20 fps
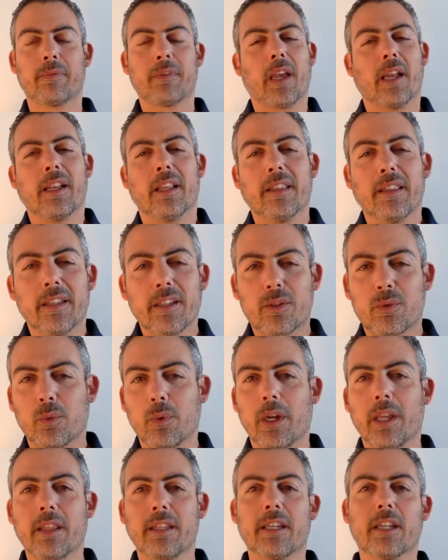And in this
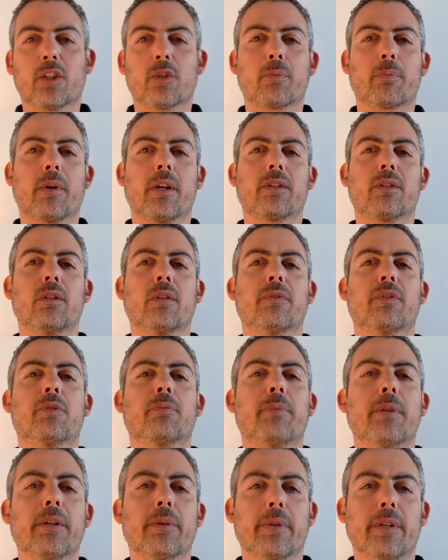way, the expression of
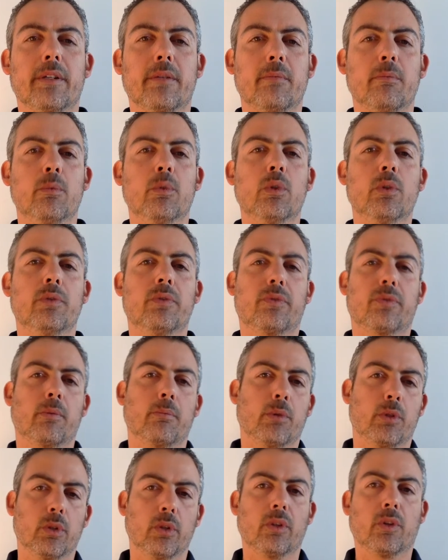spirit moves
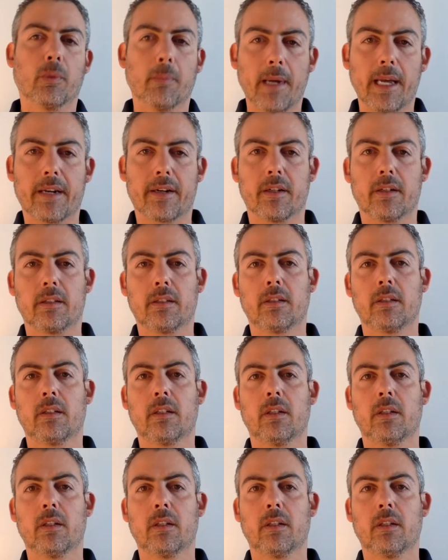from good to better,